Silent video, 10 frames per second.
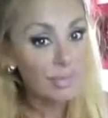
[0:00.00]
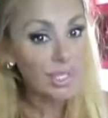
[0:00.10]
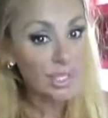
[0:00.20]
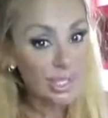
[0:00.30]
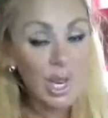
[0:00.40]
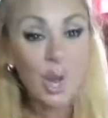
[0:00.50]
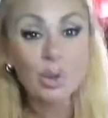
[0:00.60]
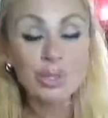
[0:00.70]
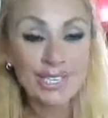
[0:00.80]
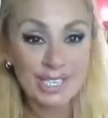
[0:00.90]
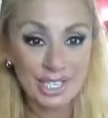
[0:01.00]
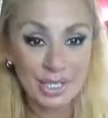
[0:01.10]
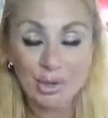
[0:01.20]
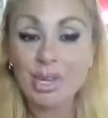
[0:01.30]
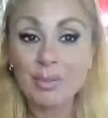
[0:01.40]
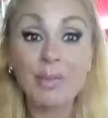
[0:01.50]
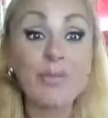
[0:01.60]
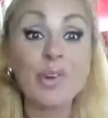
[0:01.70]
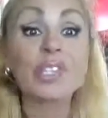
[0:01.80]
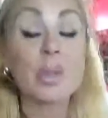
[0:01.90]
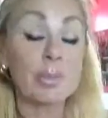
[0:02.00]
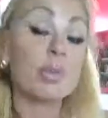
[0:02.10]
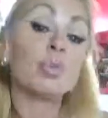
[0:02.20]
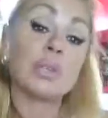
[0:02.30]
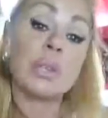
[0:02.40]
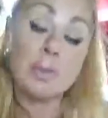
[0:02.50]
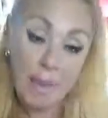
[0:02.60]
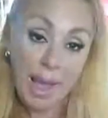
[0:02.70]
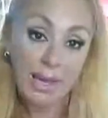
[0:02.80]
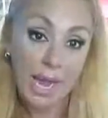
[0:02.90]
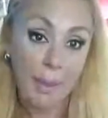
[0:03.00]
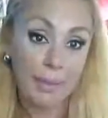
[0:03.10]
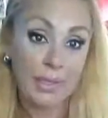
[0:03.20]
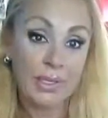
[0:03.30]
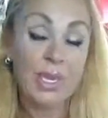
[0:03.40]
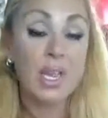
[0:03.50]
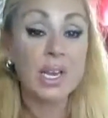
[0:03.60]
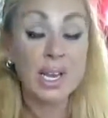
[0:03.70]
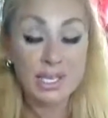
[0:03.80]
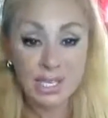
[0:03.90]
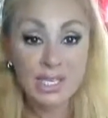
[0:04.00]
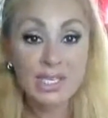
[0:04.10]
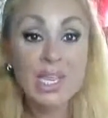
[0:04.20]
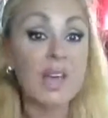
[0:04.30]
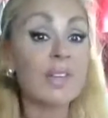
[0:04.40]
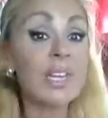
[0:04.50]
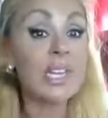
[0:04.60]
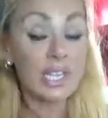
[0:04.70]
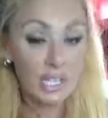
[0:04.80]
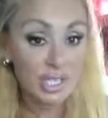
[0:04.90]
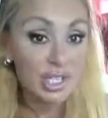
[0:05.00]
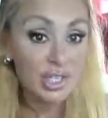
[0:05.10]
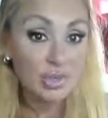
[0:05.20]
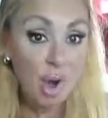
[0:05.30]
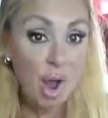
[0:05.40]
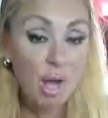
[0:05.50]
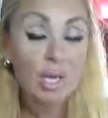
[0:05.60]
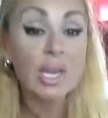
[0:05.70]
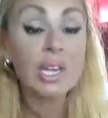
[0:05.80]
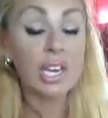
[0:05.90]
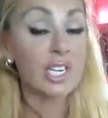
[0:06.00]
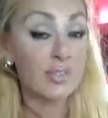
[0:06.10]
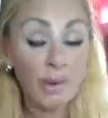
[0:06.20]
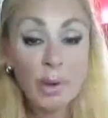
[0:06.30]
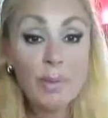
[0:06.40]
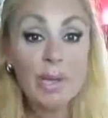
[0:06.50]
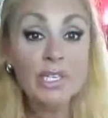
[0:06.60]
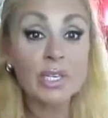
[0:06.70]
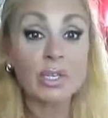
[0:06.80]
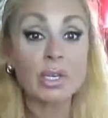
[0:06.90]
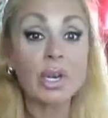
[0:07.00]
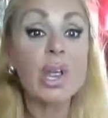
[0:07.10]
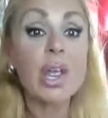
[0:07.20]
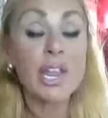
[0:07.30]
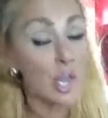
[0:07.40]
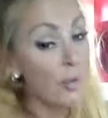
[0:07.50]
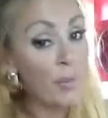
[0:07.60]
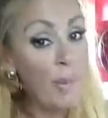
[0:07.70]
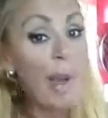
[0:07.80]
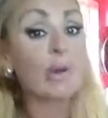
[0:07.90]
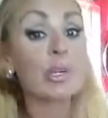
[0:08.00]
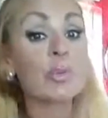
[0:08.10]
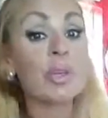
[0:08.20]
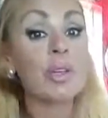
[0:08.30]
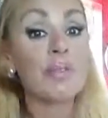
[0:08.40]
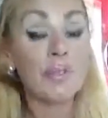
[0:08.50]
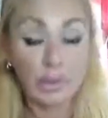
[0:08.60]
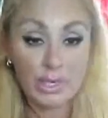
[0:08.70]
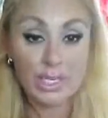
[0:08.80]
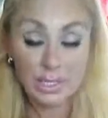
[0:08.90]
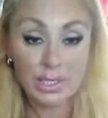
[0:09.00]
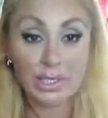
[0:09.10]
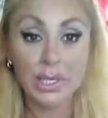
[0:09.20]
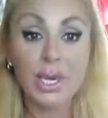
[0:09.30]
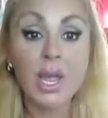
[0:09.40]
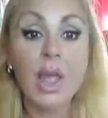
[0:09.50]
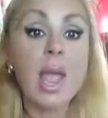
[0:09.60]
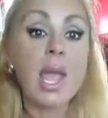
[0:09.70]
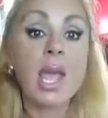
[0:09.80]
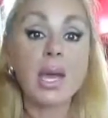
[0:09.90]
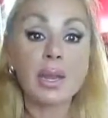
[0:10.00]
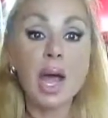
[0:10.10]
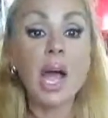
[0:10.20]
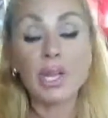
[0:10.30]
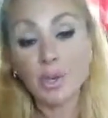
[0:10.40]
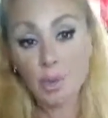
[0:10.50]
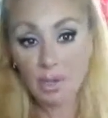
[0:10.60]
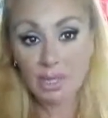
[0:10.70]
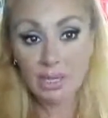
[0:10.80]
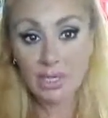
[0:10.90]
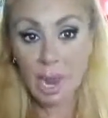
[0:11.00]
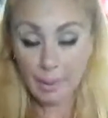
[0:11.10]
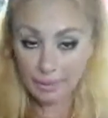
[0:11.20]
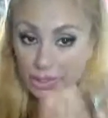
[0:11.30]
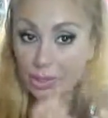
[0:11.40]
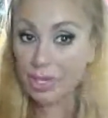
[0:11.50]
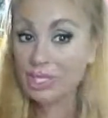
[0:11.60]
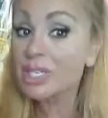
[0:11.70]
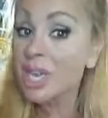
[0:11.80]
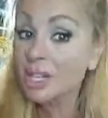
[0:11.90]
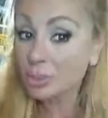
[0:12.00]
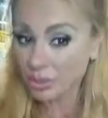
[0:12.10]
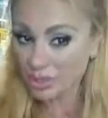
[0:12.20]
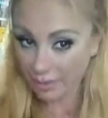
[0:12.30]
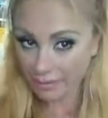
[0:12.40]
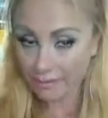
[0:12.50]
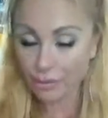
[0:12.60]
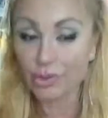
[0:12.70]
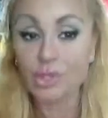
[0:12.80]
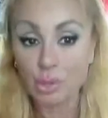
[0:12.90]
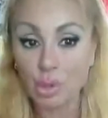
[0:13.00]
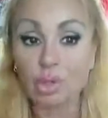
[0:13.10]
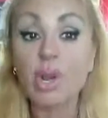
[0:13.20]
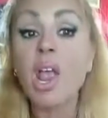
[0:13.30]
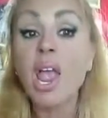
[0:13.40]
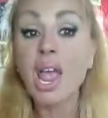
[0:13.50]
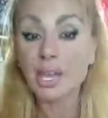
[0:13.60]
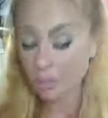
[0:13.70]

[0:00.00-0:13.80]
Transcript: slowly into it before something really bad happens. Because he is heavy, he is strong, he's very muscular, he overpowers me very easily, and I don't want that to happen. So that's another reason for the stroller and